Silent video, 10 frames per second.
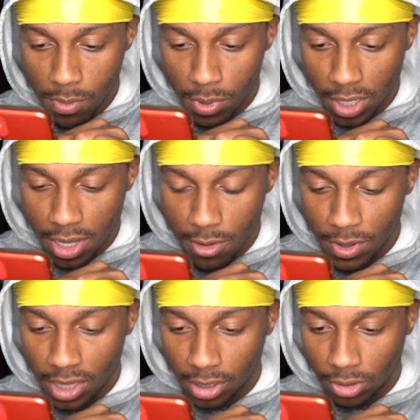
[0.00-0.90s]
But it could
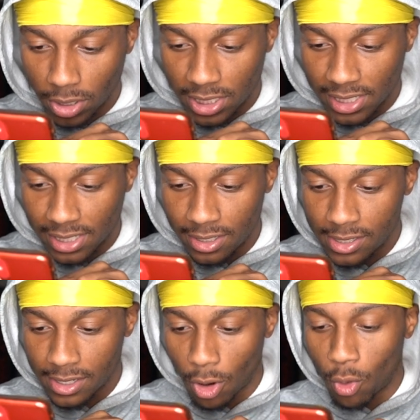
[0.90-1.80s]
be the
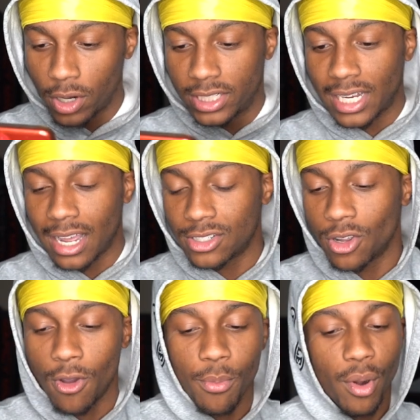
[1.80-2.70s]
360s. Orange socks
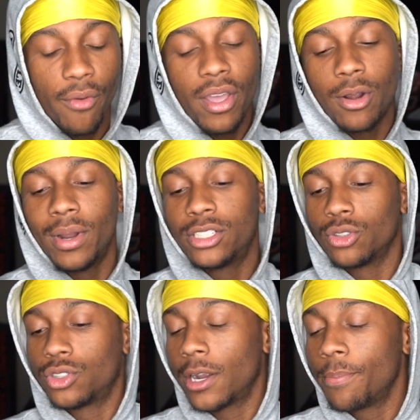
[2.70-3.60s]
on, bro. If I had a
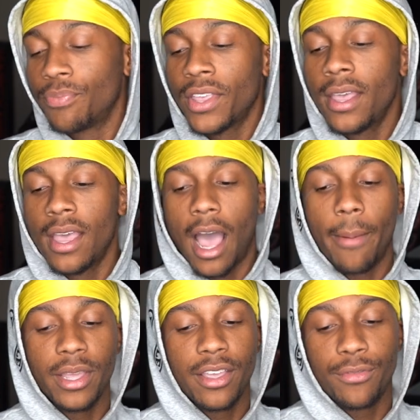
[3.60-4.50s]
Rachel drip,
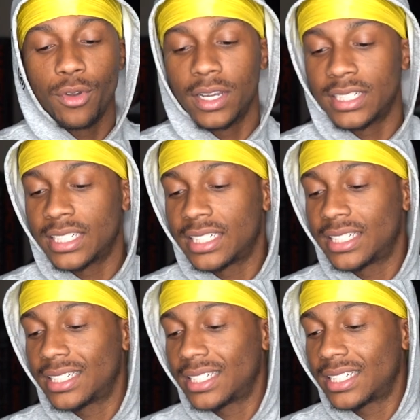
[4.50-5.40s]
I'ma give you a
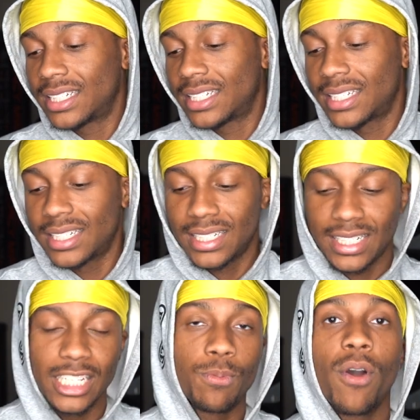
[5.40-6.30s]

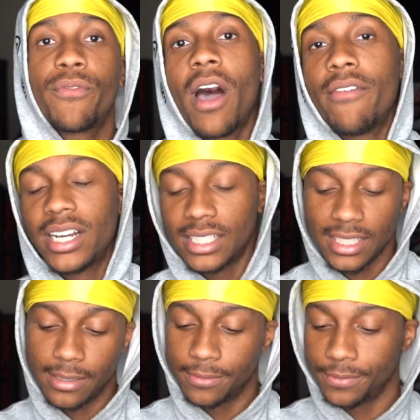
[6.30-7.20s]
6.5 out of 10.